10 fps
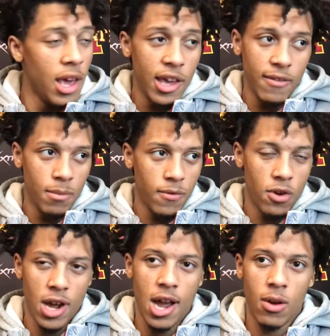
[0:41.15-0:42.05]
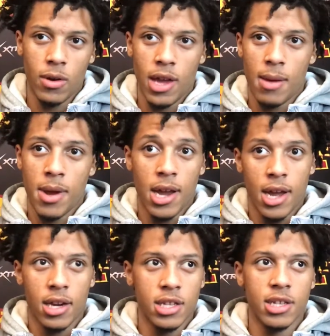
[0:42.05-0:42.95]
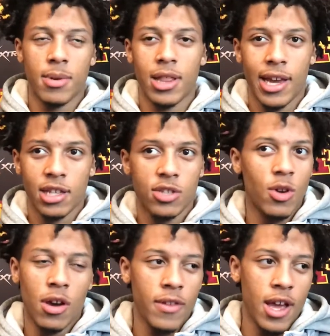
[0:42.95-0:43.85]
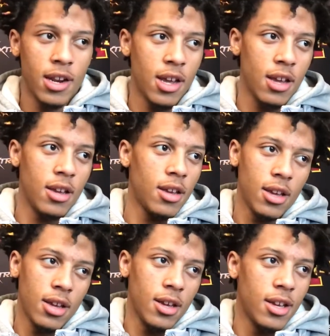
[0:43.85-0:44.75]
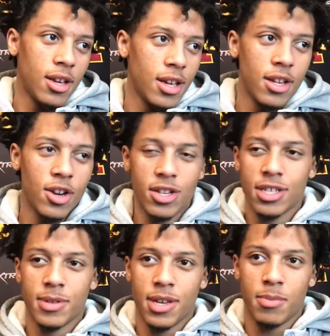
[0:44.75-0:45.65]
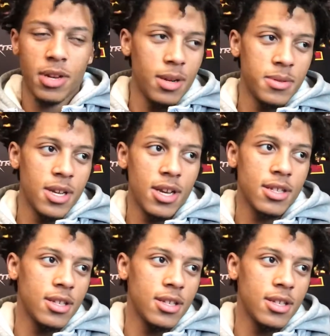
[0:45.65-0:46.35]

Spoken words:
Even before the Iowa game, I got in the gym at like 12 that night and, you know, just putting up shots.